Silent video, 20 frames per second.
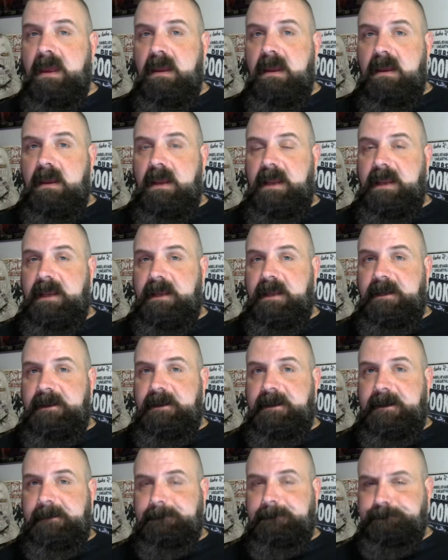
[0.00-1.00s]

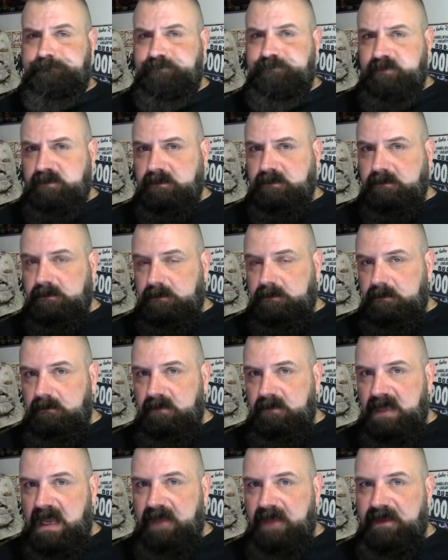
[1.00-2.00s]

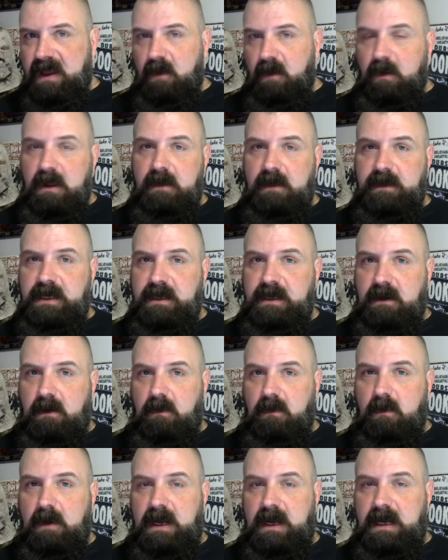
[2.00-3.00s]
I thought, well,
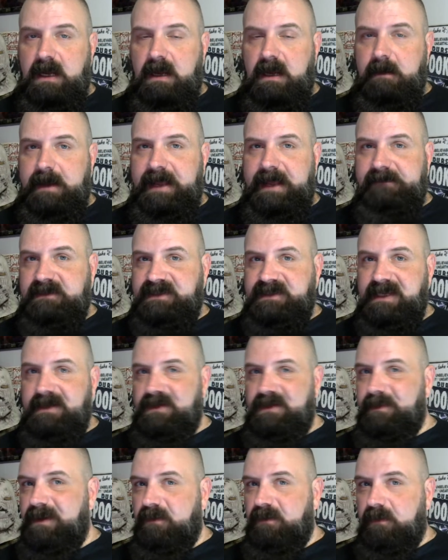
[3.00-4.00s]
I haven't seen
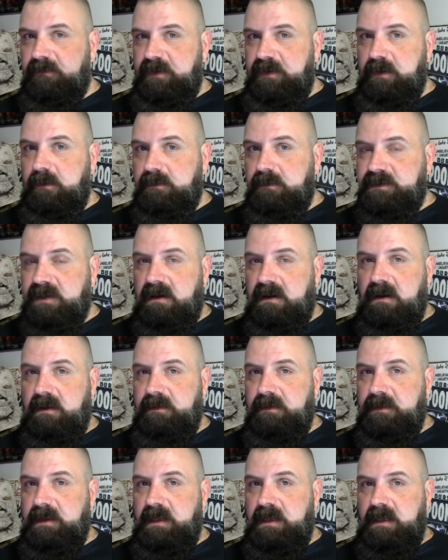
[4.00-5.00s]
too many reviews
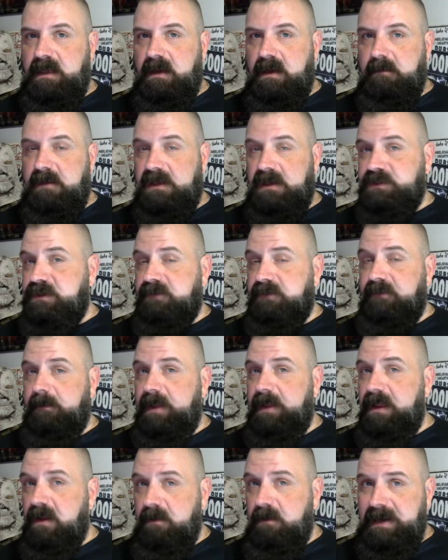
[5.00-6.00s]
on the Monster from
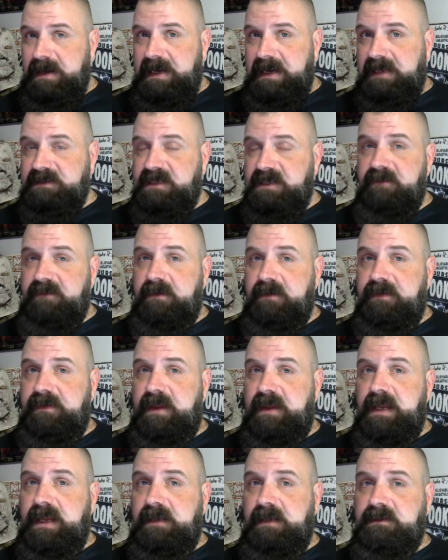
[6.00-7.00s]
Hell mask and
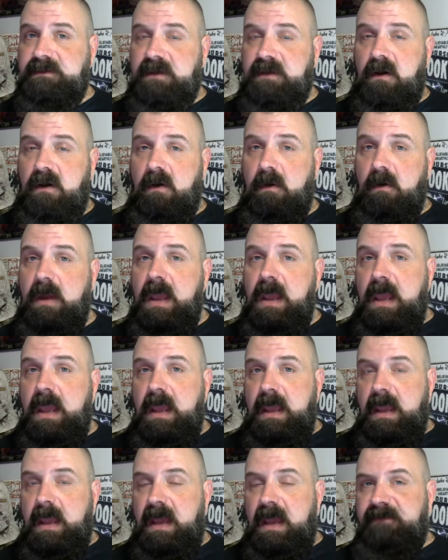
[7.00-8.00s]
everything, so
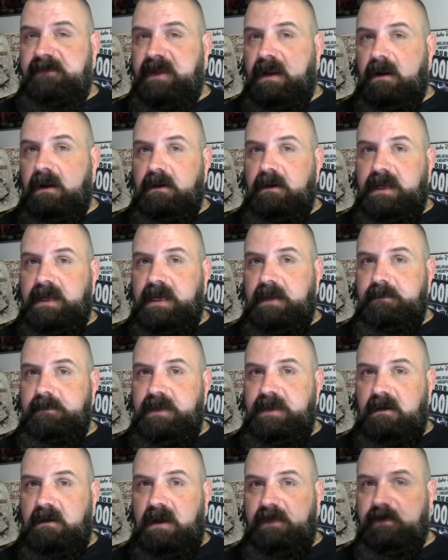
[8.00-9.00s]
I figured,
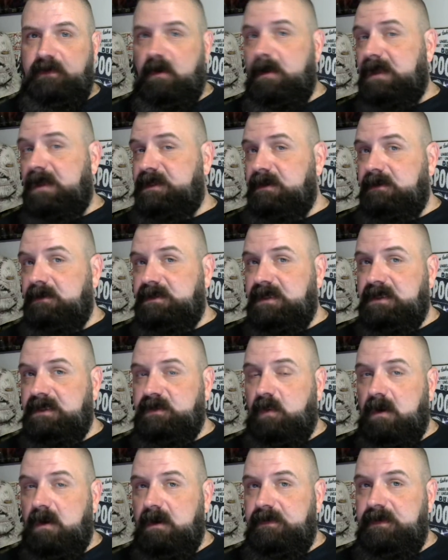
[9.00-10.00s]
I'll throw my 2 cents
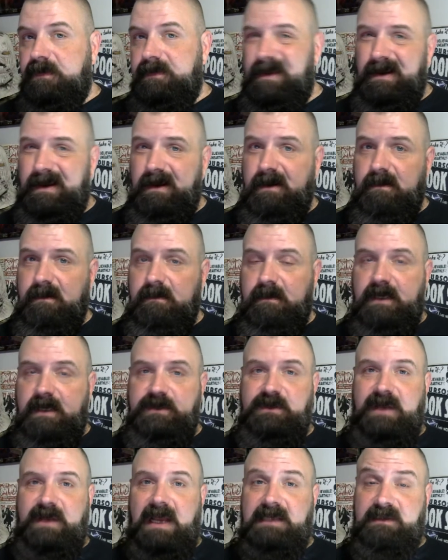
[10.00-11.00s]
worth in there, let
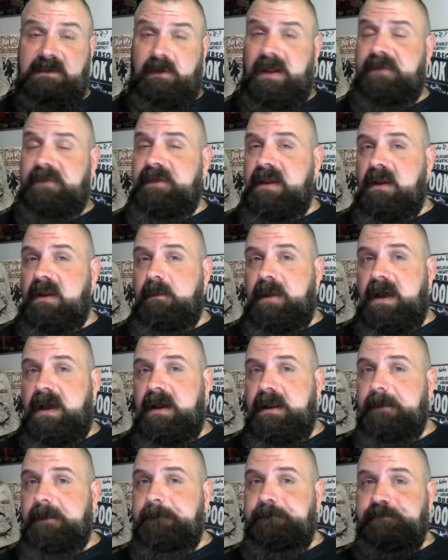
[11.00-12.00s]
you guys know what I think about
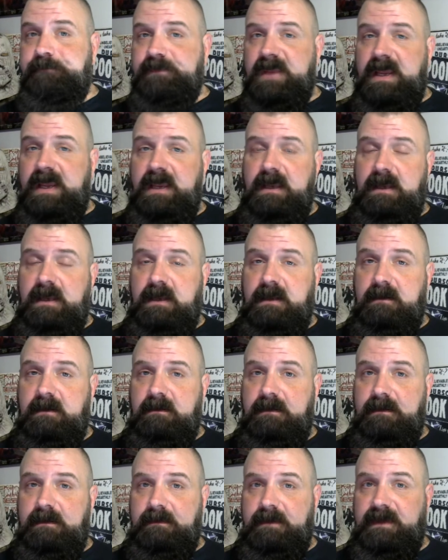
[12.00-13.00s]
it,
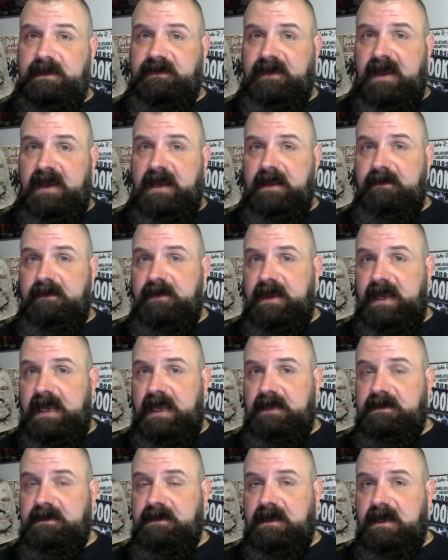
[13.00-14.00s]
and decided
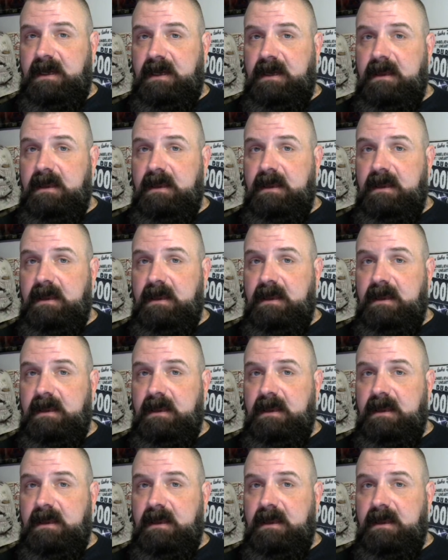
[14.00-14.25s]
that